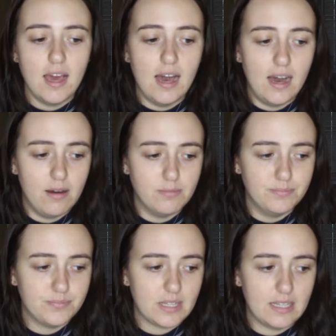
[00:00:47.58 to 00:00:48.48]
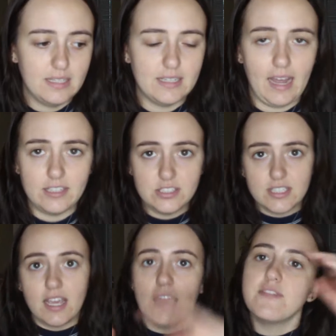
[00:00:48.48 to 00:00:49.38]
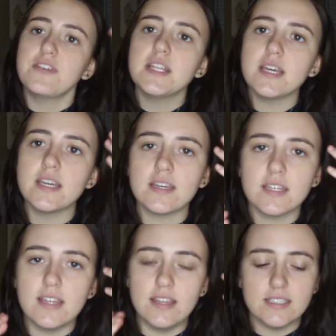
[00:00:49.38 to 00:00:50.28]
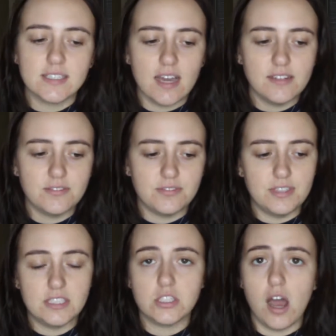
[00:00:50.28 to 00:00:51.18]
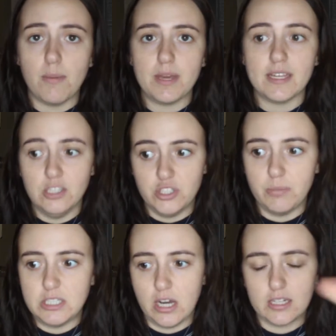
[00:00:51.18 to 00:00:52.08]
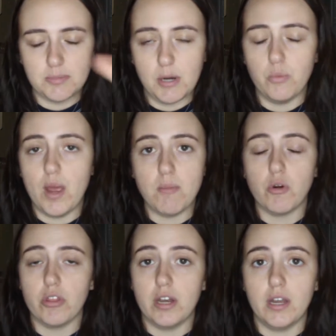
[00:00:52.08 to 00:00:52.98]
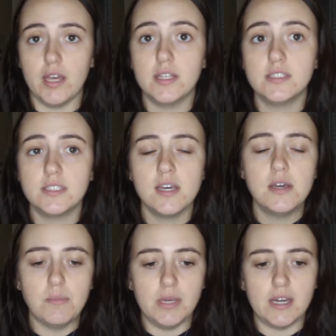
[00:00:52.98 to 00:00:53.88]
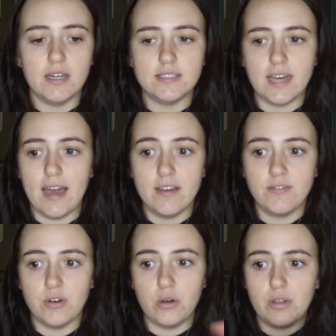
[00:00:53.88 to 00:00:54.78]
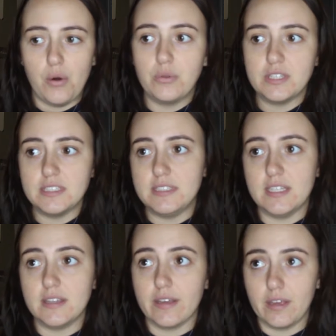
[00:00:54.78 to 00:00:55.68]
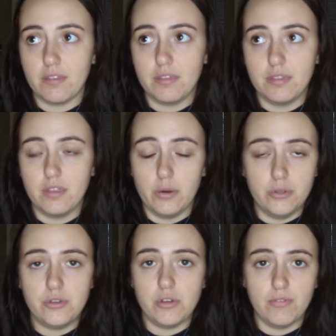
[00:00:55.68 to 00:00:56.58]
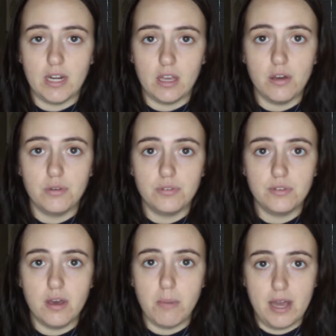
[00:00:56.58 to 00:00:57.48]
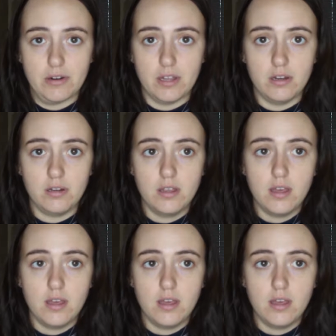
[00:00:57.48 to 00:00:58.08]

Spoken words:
And I just I feel like this topic should be talked about way more than it is, because I've only seen those 2 videos about it,